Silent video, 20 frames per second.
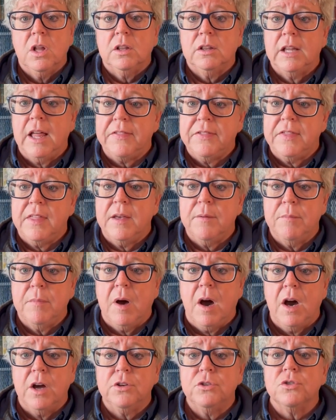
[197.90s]
Let them
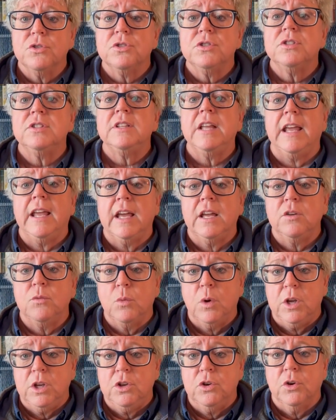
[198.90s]
understand
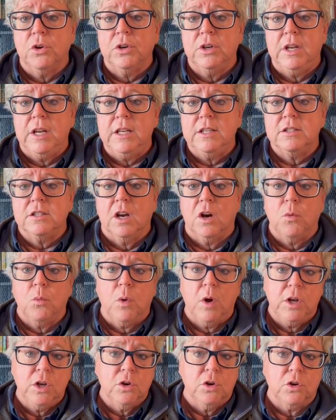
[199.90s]
what your needs are,
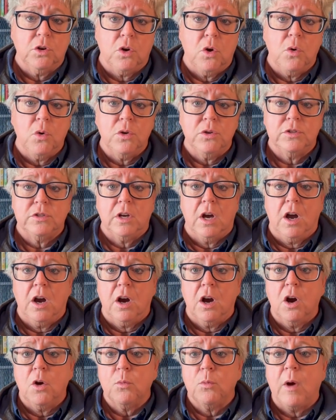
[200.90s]
what your goals
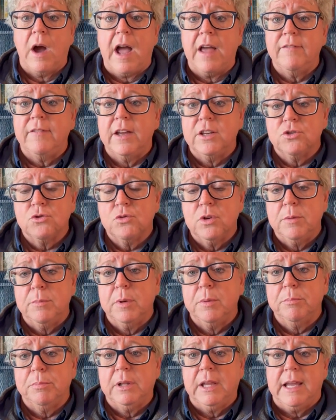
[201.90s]
are. Arrive at
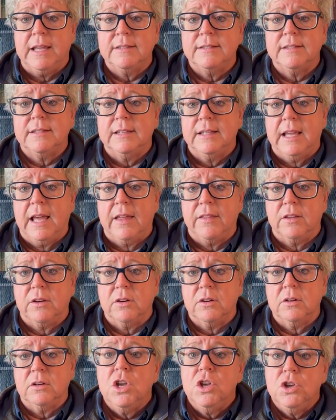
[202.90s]
treatment plans
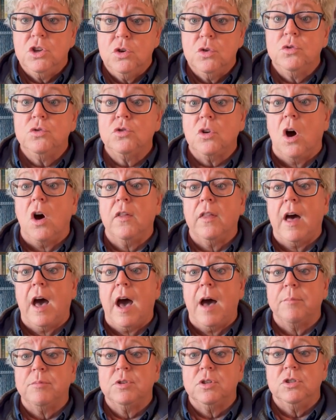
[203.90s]
together. Use all the
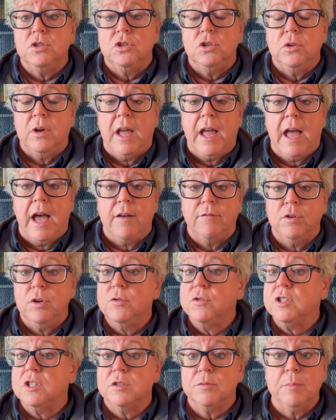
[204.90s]
options you have.
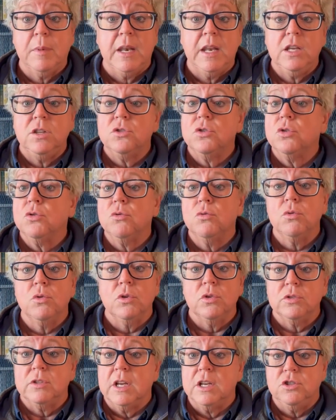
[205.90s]
Use as many
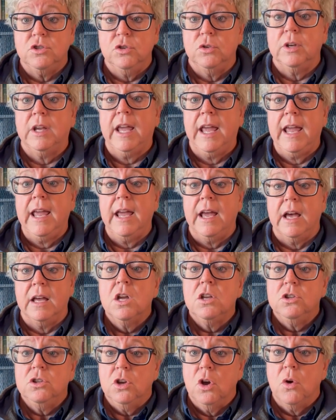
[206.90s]
tools as you can,
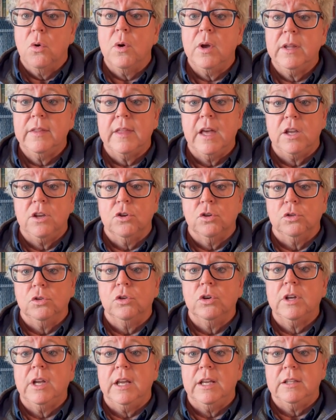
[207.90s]
knowing that you're
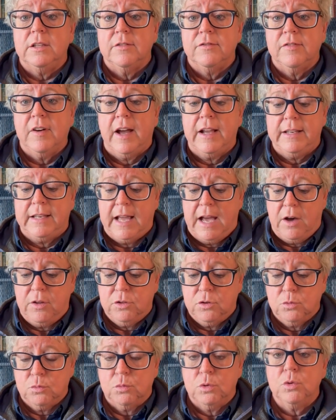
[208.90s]
looking to find out
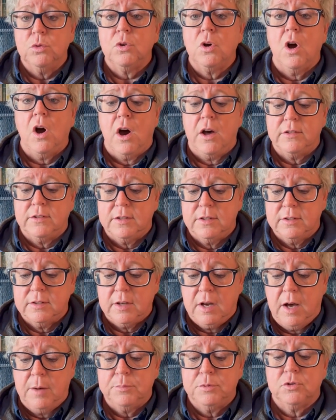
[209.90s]
the root causes,
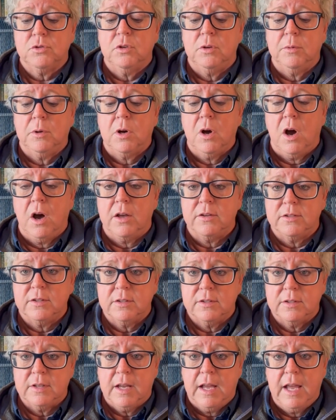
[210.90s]
upstream
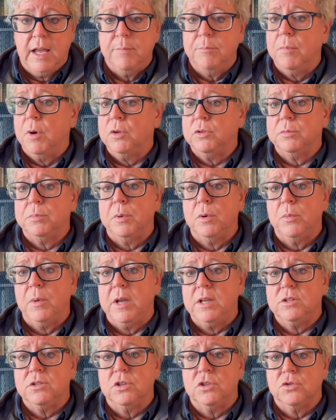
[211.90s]
causes, and multiple
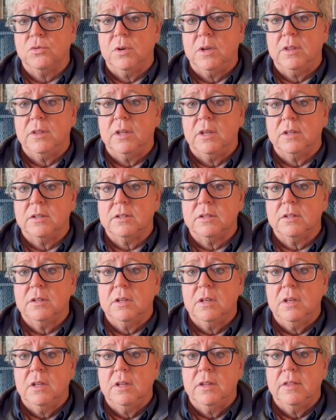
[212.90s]
ways to treat this
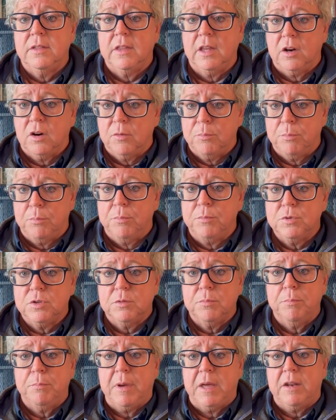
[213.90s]
that are
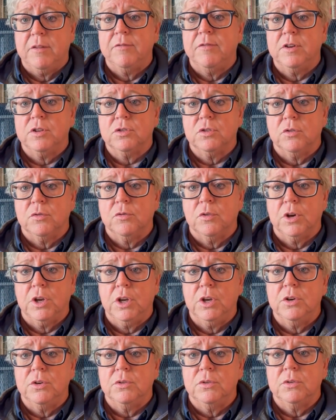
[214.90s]
beneficial for
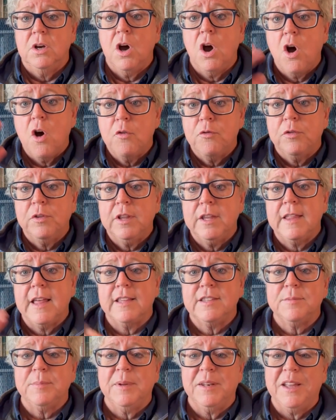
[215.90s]
you. Hopefully
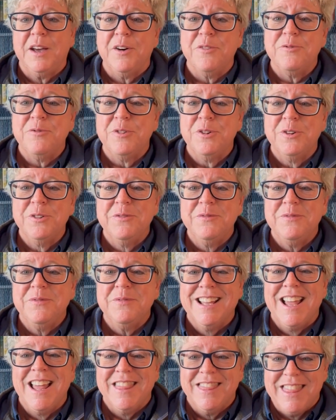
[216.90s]
that's been helpful,
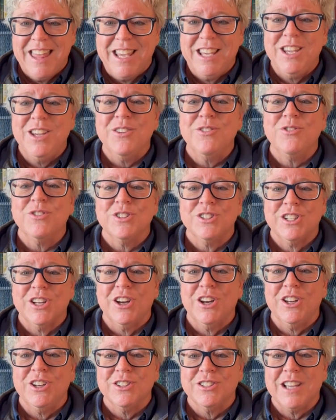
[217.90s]
and thank you for
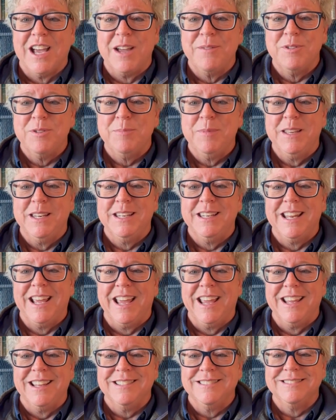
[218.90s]
sharing your time with me
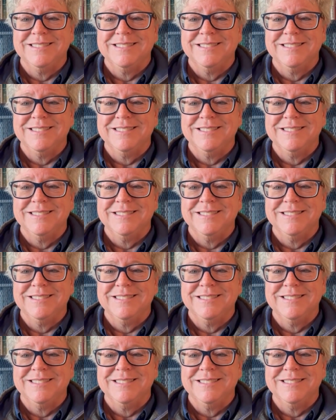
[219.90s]
today.